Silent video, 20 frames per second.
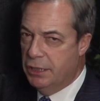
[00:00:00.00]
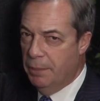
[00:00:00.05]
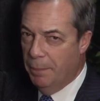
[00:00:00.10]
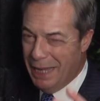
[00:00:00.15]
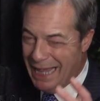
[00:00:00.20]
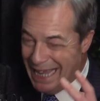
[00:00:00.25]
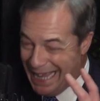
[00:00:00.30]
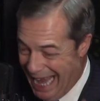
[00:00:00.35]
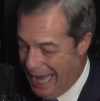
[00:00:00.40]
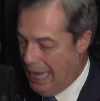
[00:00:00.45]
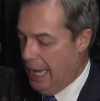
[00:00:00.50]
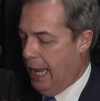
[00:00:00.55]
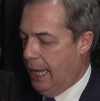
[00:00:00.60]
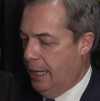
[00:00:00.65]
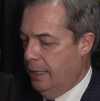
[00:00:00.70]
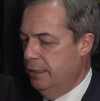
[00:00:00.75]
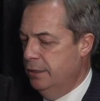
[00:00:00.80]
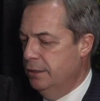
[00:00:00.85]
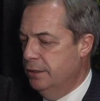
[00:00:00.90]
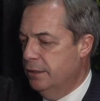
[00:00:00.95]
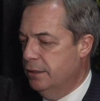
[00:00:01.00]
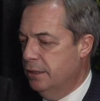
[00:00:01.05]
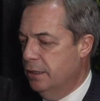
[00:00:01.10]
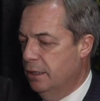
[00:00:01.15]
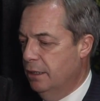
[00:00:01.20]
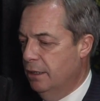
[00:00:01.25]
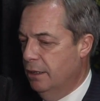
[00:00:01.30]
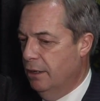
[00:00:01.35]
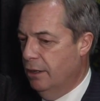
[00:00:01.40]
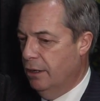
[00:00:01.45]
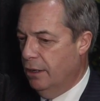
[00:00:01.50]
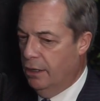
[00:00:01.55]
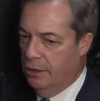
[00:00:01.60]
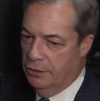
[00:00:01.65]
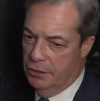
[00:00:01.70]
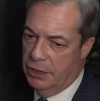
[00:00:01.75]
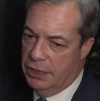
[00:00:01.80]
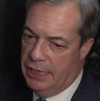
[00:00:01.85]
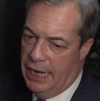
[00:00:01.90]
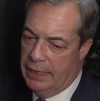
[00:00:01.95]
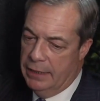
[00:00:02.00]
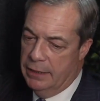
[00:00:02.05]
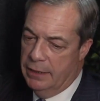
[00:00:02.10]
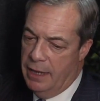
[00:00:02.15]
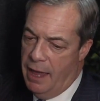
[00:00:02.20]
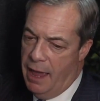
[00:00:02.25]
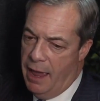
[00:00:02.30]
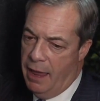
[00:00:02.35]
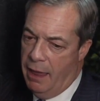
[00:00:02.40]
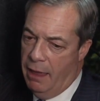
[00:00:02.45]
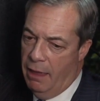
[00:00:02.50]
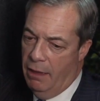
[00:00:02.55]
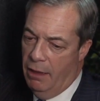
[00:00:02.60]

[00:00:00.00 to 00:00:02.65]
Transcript: beginnings on Saturday